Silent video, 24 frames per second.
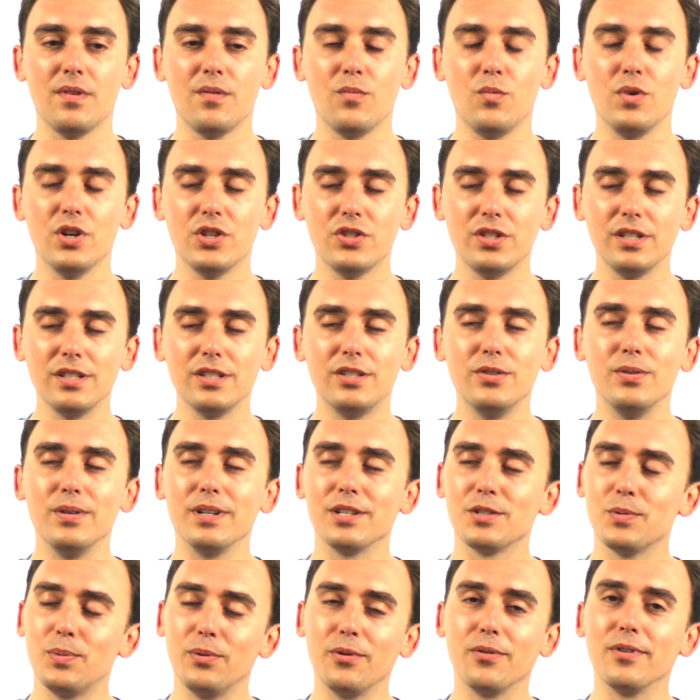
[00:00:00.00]
wishing to
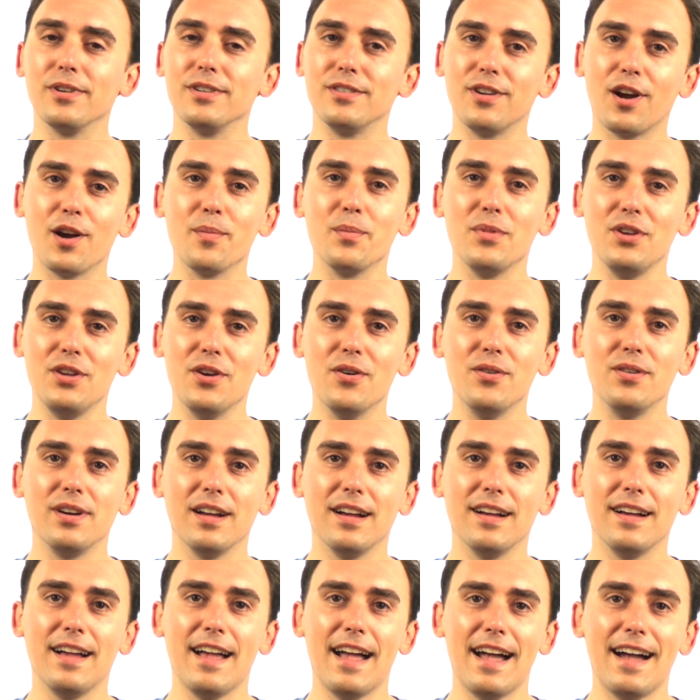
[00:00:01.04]
explore Dharma
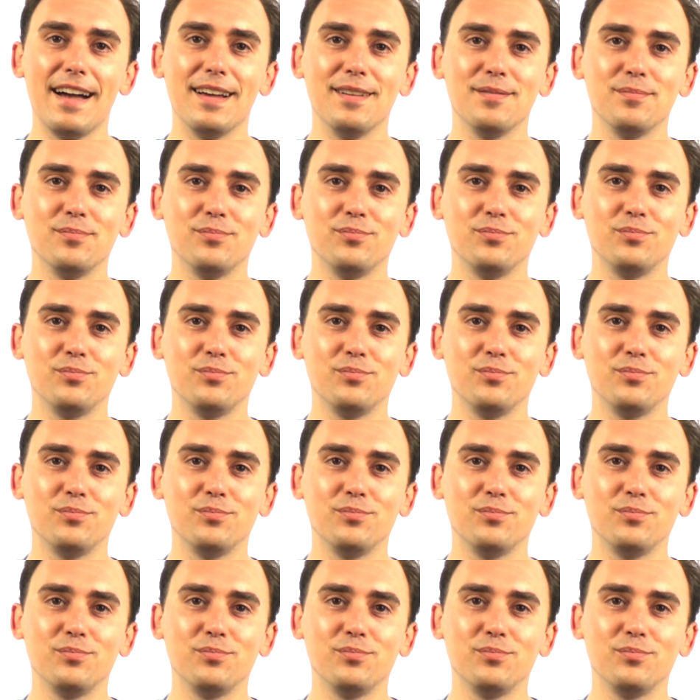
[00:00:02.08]
Yoga at